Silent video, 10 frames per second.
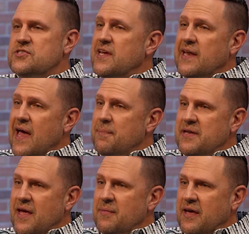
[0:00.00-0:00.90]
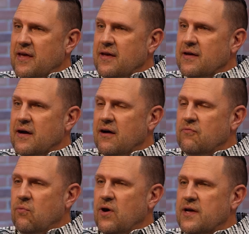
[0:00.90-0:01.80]
seeing an epidemic of
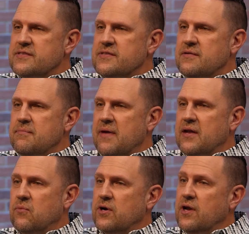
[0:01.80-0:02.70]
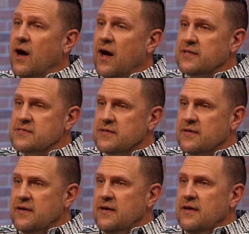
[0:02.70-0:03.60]
what men were not
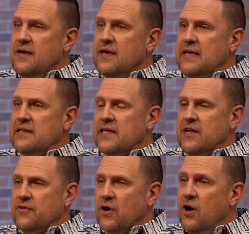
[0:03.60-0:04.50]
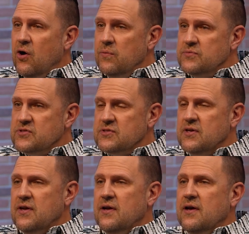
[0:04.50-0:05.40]
in leading their homes,
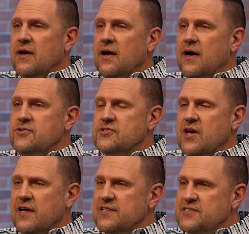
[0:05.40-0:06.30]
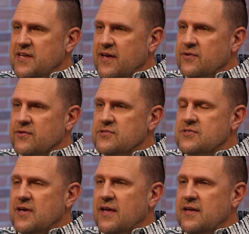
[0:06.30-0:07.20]
just godly
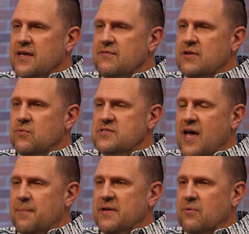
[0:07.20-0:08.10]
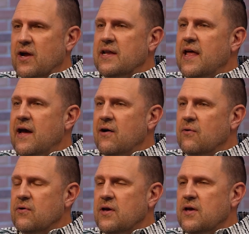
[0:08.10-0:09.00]
standards, and even what's happening right
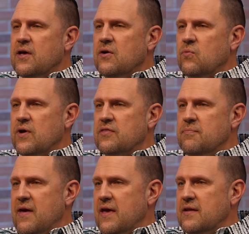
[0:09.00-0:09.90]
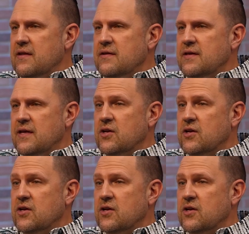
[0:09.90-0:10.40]
now with men in